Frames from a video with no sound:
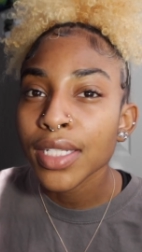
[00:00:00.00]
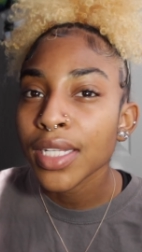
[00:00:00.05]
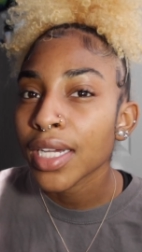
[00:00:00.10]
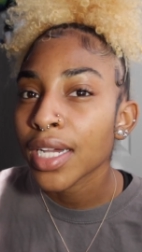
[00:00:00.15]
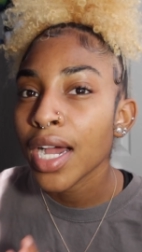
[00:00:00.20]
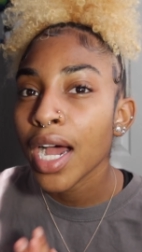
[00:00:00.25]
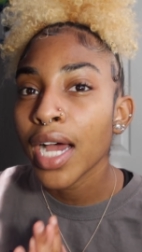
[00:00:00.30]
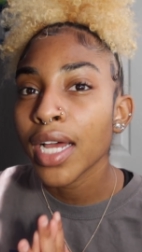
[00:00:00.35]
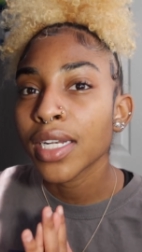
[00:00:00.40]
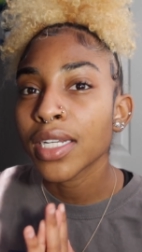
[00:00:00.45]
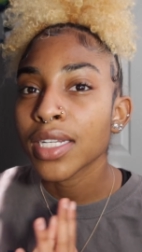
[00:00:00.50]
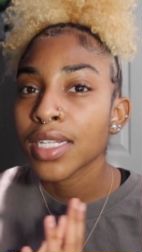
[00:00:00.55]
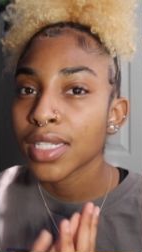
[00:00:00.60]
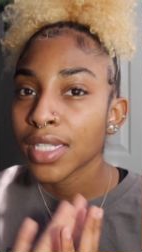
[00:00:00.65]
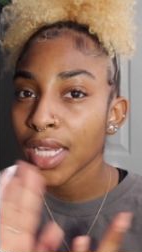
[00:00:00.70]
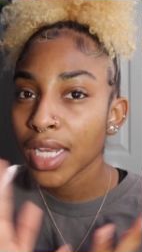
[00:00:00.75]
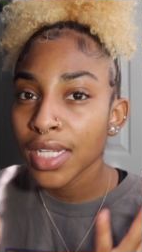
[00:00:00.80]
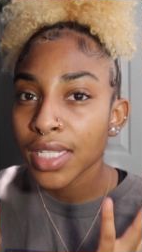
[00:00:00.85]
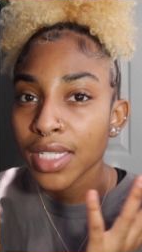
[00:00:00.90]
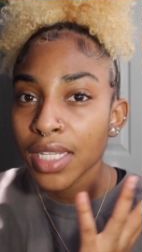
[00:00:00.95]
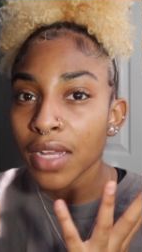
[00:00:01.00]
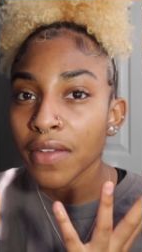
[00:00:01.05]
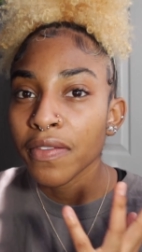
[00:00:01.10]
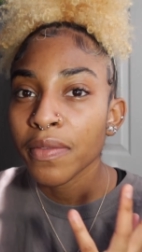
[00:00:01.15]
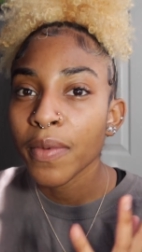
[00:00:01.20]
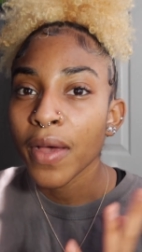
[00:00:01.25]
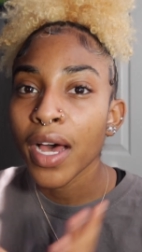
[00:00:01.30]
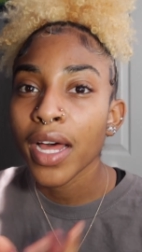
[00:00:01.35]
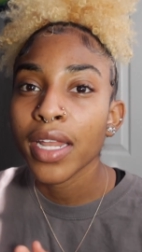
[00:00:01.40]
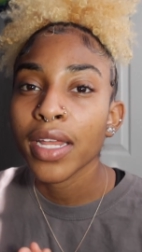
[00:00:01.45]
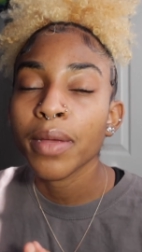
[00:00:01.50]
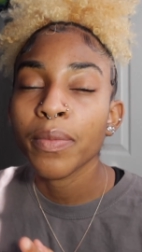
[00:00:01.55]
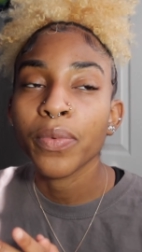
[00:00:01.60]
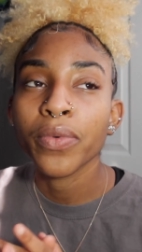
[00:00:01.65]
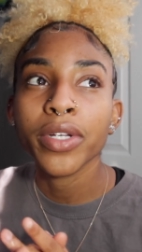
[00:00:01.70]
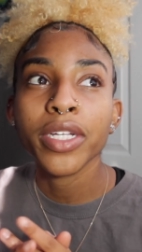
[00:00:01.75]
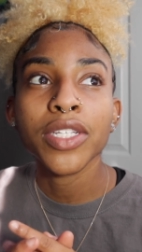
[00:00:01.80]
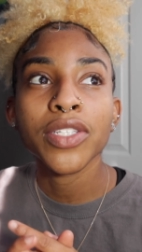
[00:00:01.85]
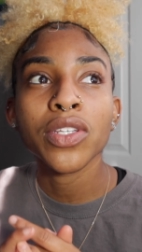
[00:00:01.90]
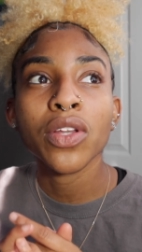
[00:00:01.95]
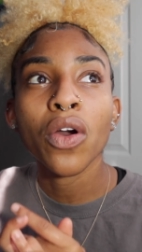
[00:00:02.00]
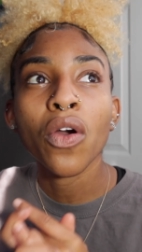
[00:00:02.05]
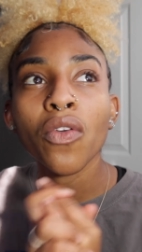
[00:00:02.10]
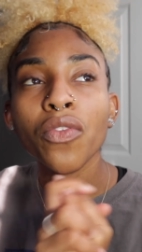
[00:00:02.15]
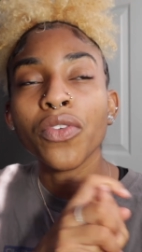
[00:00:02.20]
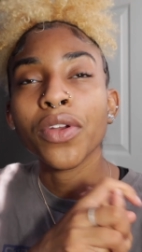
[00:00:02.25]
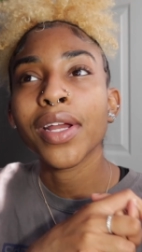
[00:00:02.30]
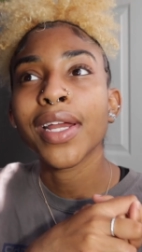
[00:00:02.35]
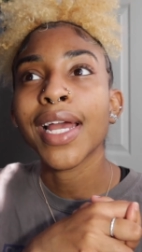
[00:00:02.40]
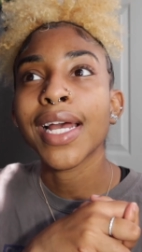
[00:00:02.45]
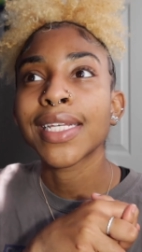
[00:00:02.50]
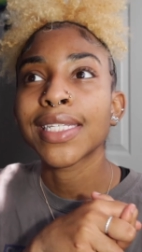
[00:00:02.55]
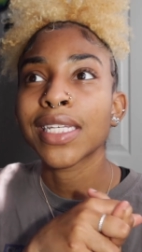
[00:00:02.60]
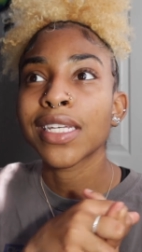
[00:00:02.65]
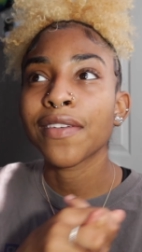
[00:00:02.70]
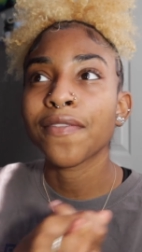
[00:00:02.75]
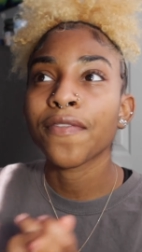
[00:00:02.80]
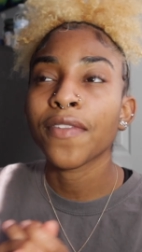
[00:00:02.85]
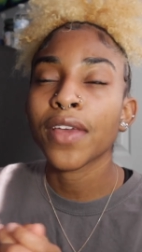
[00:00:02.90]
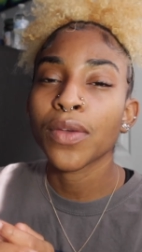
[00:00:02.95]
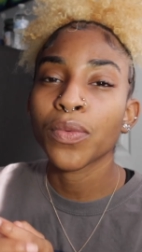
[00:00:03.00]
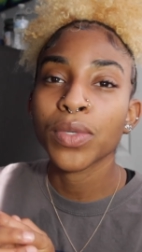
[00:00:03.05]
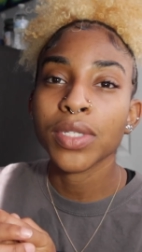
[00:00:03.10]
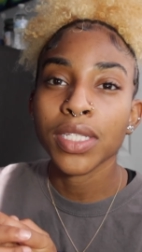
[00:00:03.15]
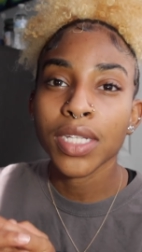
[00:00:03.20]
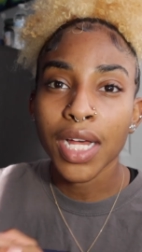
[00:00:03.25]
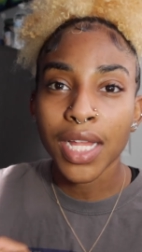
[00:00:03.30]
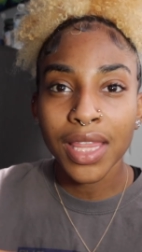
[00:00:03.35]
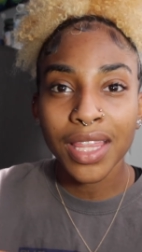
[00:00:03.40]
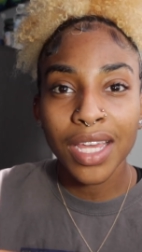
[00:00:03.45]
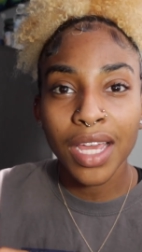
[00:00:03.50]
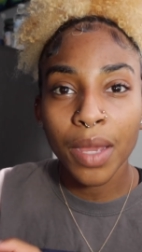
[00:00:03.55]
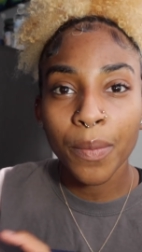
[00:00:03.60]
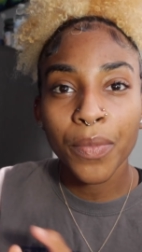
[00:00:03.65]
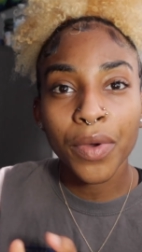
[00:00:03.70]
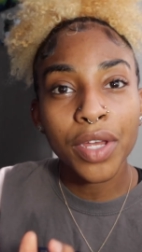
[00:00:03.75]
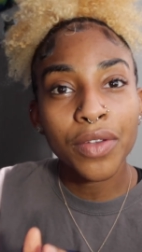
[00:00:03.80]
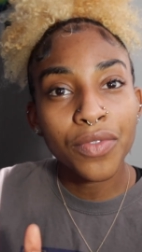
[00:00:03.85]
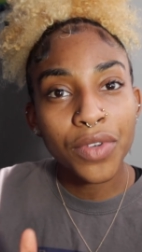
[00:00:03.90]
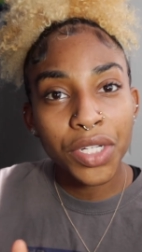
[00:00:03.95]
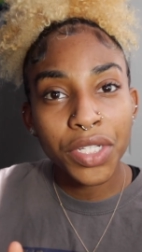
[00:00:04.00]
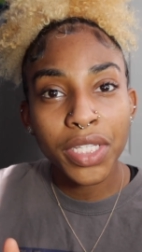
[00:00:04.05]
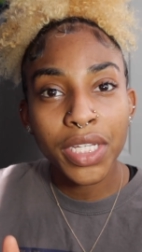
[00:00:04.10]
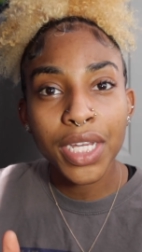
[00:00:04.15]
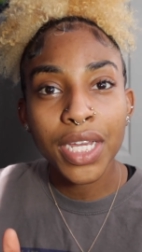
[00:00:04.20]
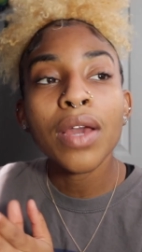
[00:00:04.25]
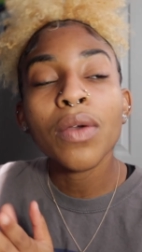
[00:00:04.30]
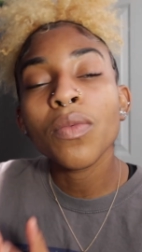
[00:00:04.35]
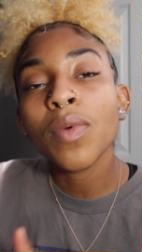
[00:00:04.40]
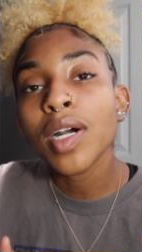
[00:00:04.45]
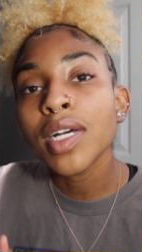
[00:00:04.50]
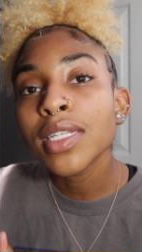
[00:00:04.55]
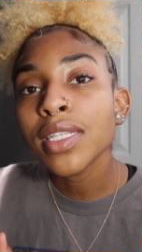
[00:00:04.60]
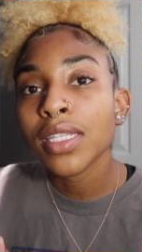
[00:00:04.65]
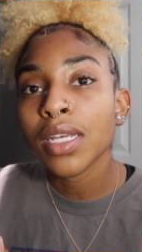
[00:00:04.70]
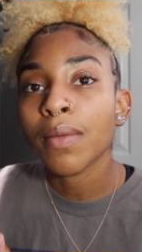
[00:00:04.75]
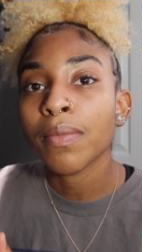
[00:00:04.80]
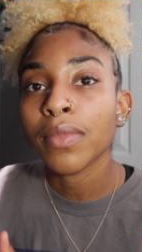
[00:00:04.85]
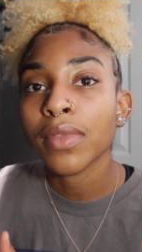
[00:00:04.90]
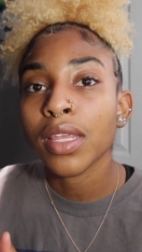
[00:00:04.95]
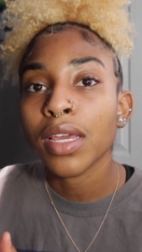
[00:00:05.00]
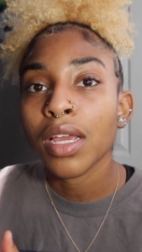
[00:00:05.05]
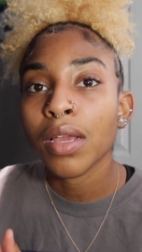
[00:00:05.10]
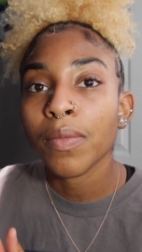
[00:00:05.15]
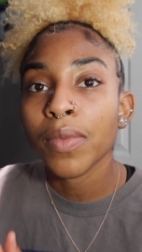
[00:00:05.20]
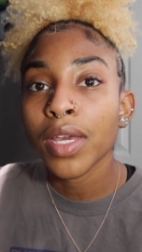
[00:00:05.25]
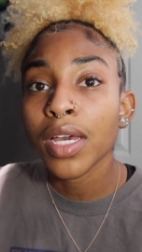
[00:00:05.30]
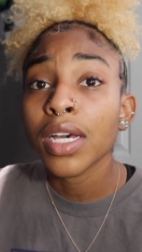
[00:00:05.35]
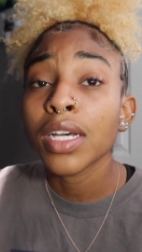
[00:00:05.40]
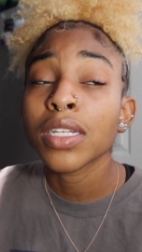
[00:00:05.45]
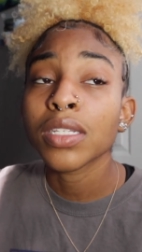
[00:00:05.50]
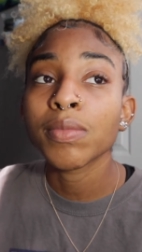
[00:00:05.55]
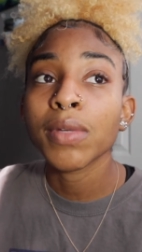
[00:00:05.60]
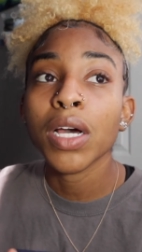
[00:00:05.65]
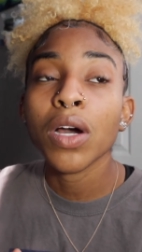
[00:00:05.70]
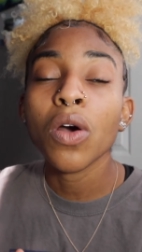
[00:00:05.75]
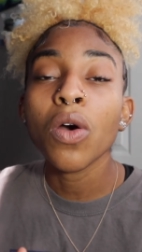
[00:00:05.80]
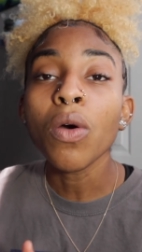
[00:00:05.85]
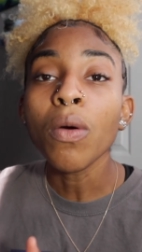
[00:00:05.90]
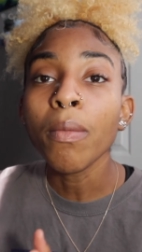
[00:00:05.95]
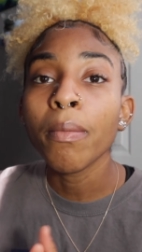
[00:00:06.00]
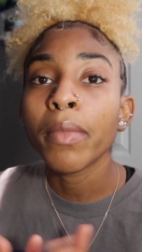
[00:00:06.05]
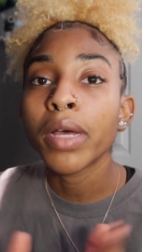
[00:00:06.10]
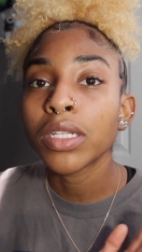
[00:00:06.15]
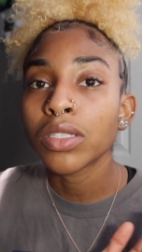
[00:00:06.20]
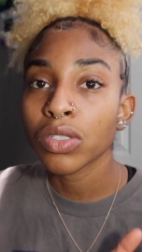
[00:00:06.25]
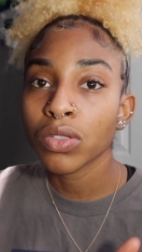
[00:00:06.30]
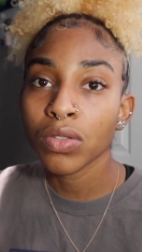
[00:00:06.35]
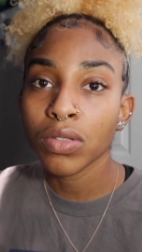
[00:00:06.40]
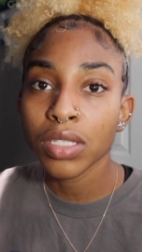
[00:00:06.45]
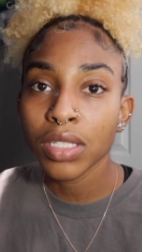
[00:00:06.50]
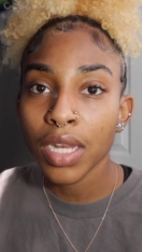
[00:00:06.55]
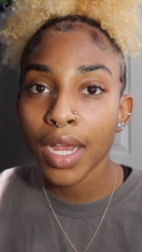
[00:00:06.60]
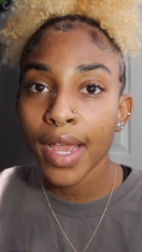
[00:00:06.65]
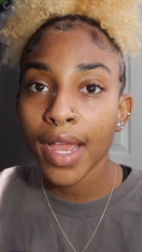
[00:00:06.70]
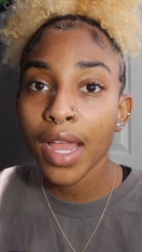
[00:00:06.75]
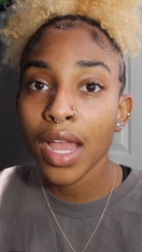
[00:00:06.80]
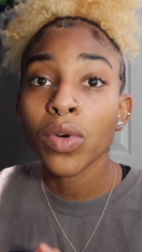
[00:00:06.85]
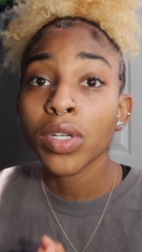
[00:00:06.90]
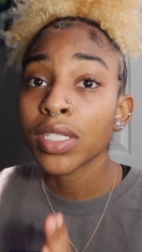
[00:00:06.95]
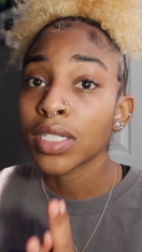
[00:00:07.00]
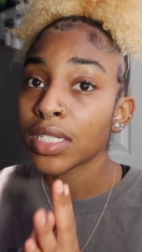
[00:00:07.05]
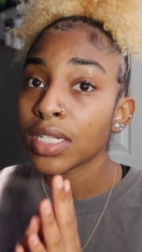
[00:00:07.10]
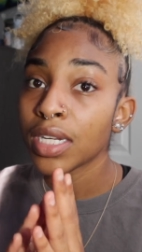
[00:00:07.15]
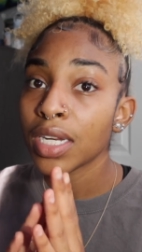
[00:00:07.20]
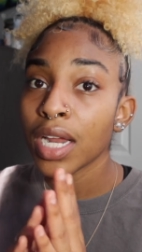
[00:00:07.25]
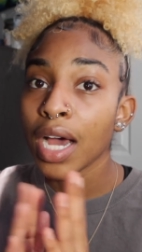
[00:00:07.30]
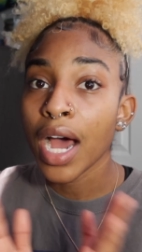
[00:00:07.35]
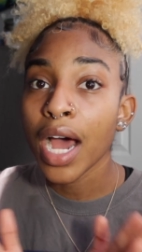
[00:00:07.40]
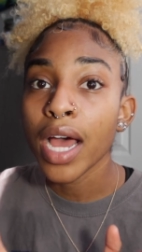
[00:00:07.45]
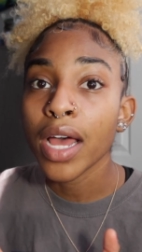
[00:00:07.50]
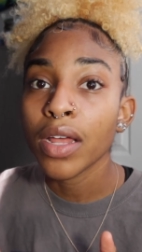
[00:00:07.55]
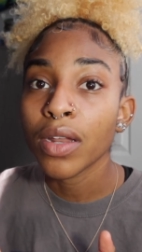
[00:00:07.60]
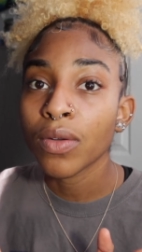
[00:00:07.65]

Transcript: I kind of said stuff about it, breezed over it as if it was nothing, but really it was something, because my whole mental state was not